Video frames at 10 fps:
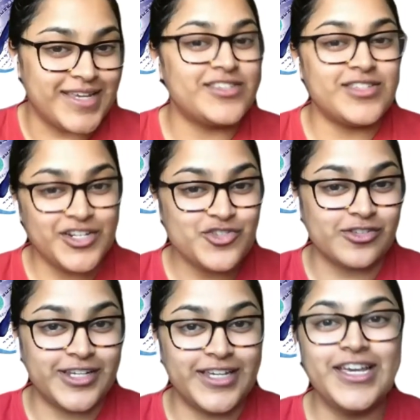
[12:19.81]

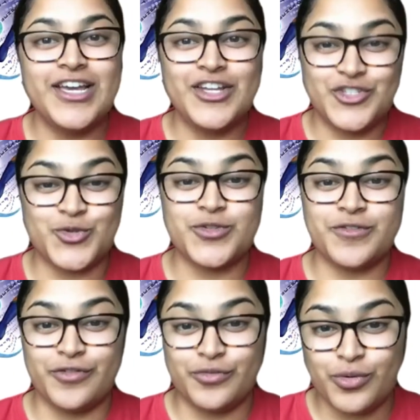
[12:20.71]
essentially two
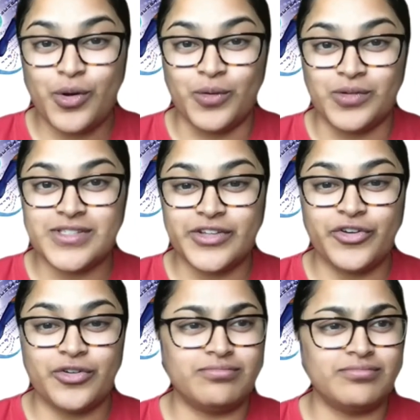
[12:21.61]
different roles that
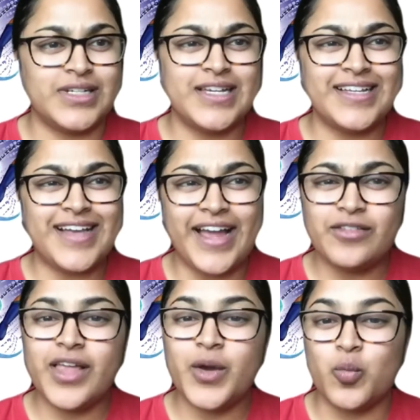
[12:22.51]
are kind of
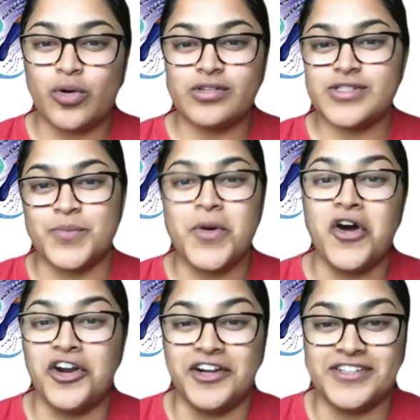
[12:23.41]
like worlds
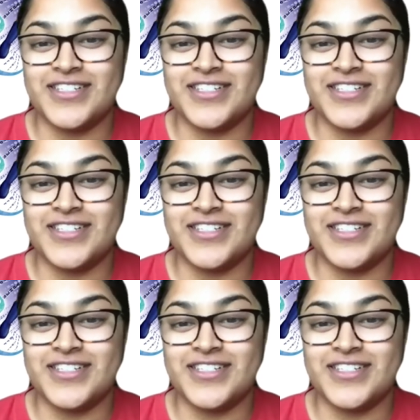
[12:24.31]
apart.